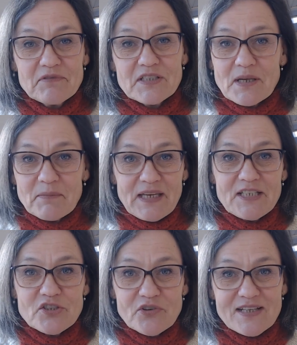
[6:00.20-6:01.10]
some
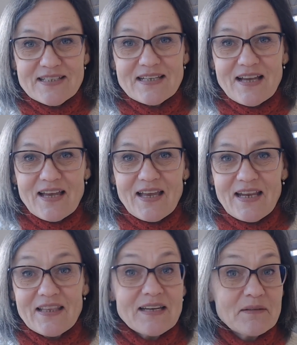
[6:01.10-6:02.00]
interest
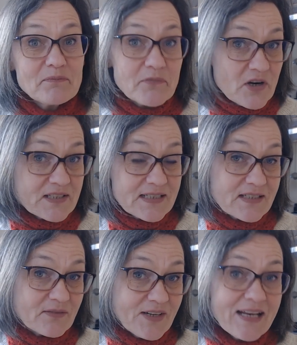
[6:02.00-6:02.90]
in the process
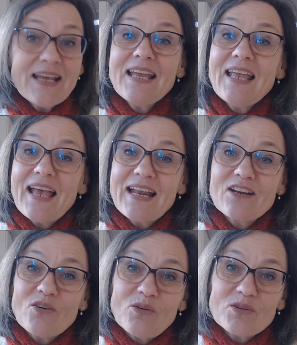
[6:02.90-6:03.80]
of knitting,
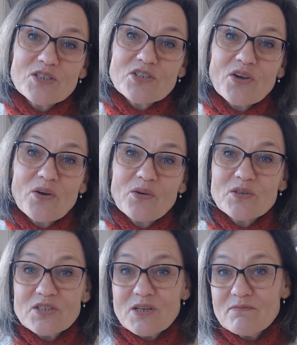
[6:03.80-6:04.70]
and also
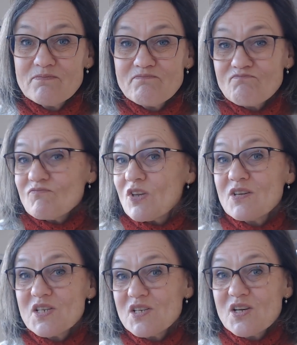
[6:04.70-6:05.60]
some
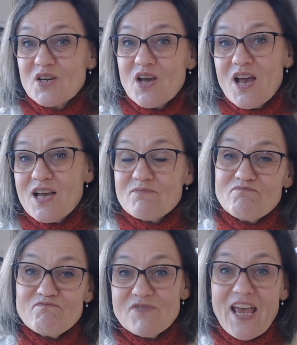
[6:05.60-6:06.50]

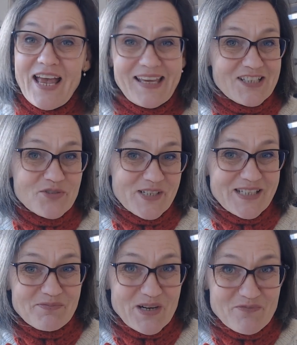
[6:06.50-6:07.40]

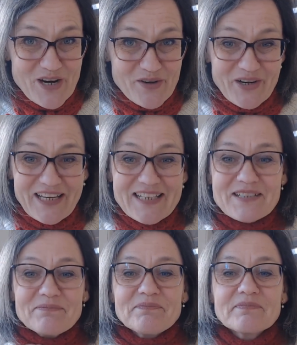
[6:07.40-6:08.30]
interest when wearing it.
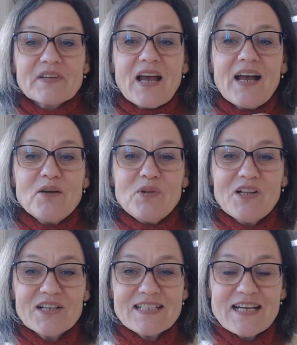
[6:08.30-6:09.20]
I will
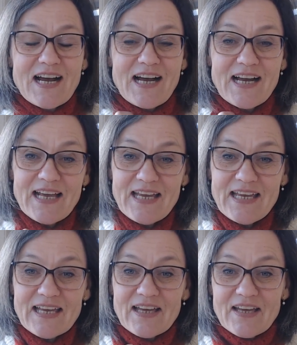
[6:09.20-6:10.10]
untie
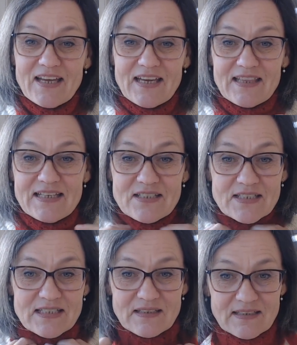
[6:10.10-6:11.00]

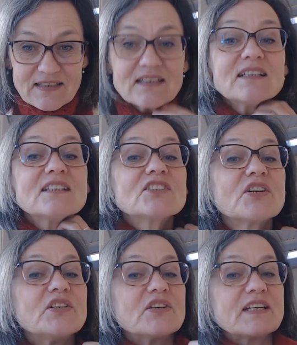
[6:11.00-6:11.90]
this so
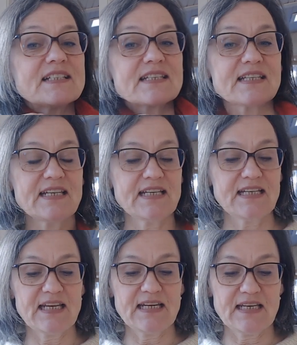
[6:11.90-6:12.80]
you can see it
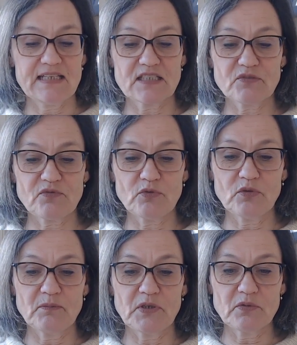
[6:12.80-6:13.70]
in its full
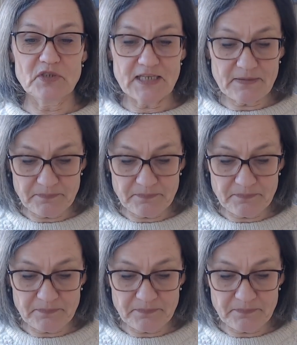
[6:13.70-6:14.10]
beauty.